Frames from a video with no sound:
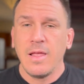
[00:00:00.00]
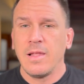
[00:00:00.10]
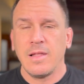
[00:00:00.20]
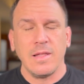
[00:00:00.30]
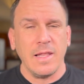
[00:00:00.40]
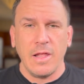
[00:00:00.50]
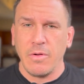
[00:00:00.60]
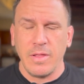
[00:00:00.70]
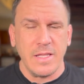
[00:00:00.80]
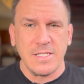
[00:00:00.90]

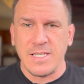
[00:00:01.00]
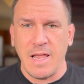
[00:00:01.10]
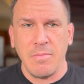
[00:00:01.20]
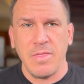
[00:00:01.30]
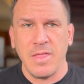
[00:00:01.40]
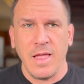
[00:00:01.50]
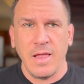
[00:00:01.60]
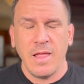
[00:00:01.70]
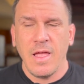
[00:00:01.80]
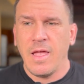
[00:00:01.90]
Literally the same thing.
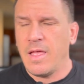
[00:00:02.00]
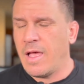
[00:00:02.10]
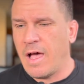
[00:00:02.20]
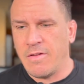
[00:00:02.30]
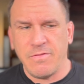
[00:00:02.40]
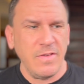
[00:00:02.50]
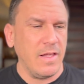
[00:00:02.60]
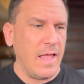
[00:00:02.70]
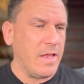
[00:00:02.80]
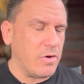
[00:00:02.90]
I feel
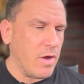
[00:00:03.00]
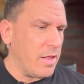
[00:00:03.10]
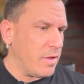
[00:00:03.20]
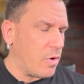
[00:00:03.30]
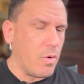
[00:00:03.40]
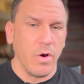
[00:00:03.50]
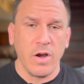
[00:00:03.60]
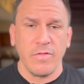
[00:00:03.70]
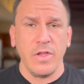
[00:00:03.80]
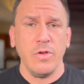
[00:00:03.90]
like you're on the corner
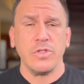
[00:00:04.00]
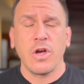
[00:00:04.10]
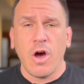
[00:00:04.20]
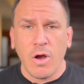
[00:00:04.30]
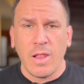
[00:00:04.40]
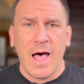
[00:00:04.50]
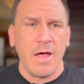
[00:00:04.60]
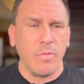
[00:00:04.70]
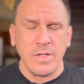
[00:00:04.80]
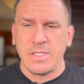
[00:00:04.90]
of a used car
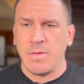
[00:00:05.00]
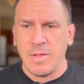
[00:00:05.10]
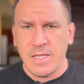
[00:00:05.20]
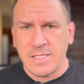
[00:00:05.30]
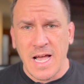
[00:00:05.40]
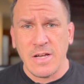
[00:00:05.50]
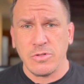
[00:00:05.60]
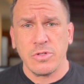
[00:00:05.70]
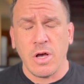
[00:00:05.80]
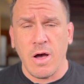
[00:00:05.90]
lot when some of these guys
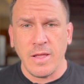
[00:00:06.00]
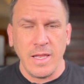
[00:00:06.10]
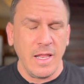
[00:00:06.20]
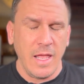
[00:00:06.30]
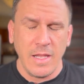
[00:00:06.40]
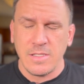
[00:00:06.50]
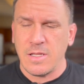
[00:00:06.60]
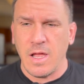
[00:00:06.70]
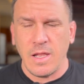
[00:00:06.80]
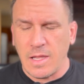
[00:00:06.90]
are talking. It's
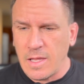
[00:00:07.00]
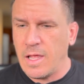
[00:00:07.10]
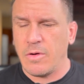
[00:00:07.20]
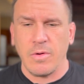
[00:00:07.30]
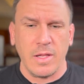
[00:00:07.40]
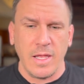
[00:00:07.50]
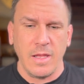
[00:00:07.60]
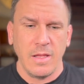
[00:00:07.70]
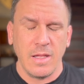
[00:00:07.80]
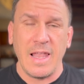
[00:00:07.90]

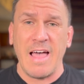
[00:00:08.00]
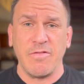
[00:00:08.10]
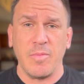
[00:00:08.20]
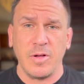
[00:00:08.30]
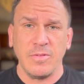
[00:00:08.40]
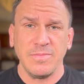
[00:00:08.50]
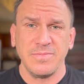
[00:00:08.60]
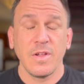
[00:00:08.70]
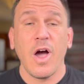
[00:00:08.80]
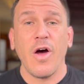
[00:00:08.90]
literally laughable.
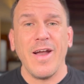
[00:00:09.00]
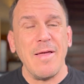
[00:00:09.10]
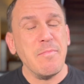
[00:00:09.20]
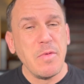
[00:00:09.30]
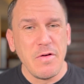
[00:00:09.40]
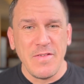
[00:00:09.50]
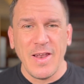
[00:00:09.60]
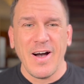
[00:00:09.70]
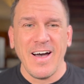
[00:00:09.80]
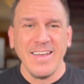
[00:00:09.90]
All right, moving
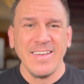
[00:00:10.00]
on.